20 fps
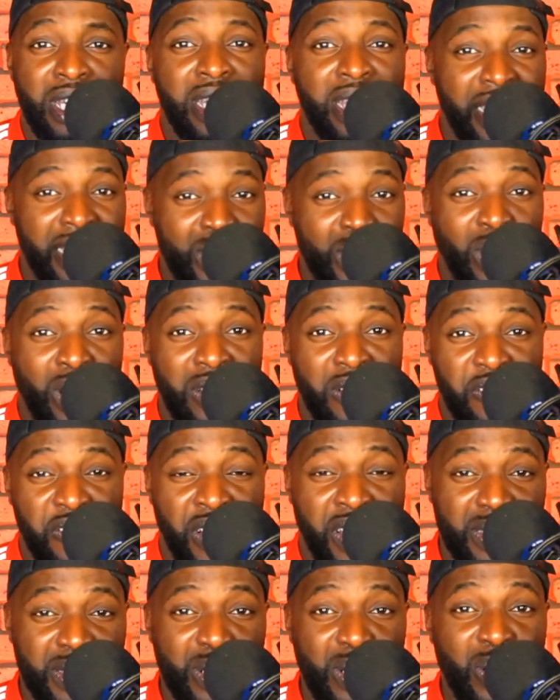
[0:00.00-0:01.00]
He scored the
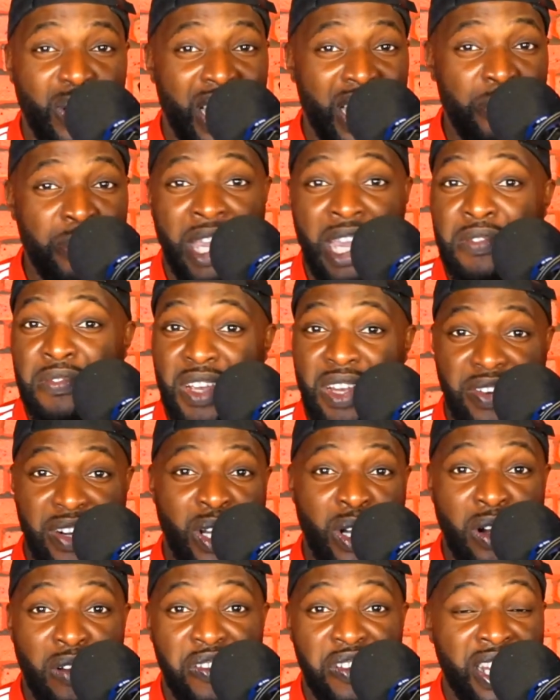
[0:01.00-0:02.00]
first goal and he became very, very
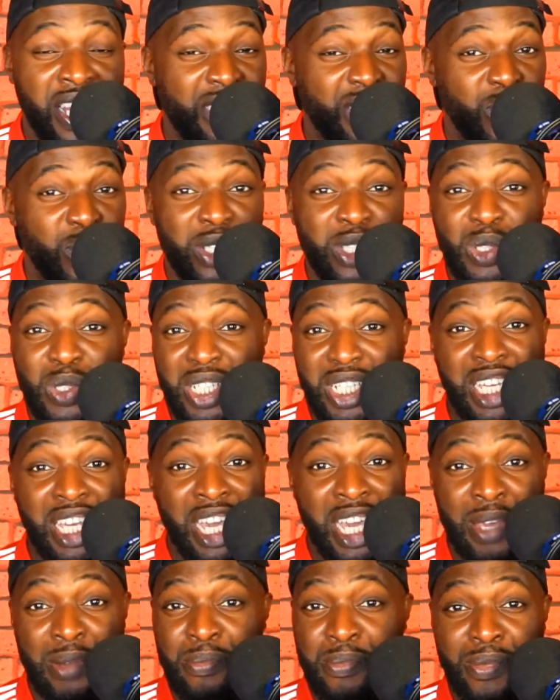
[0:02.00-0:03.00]
confident going into the
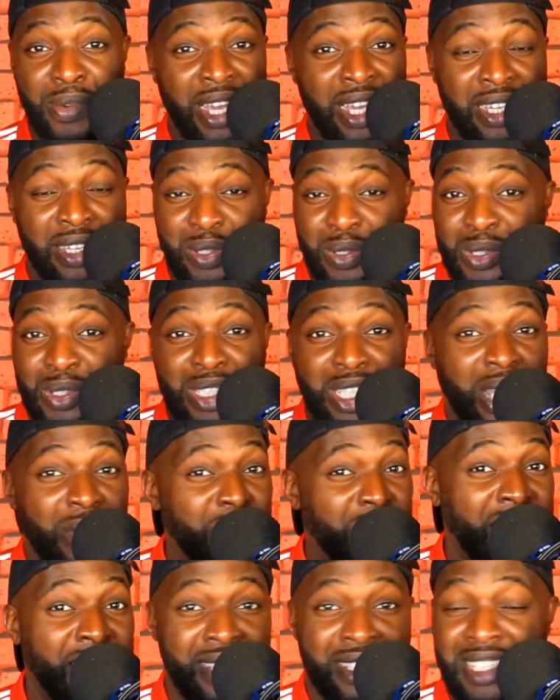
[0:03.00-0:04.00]
game. Like, you could see him
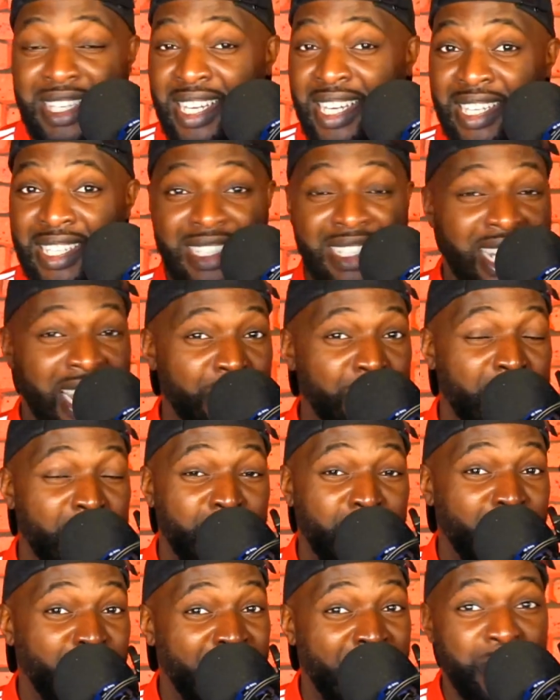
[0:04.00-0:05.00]
like, yeah, give me the
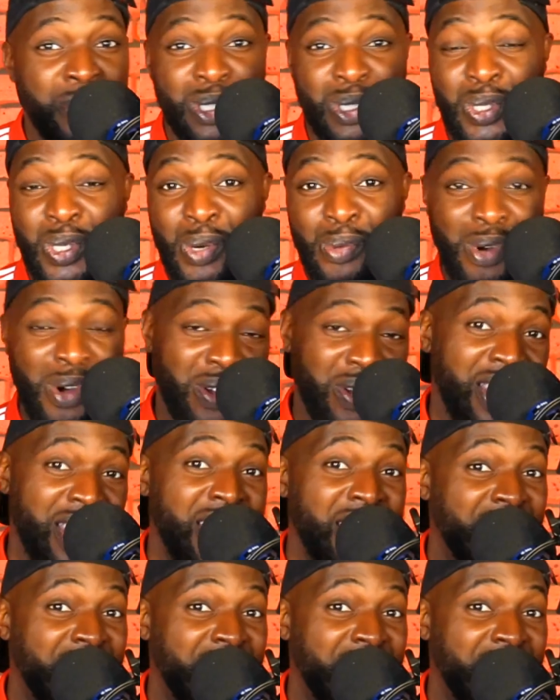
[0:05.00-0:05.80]
ball, let me score more.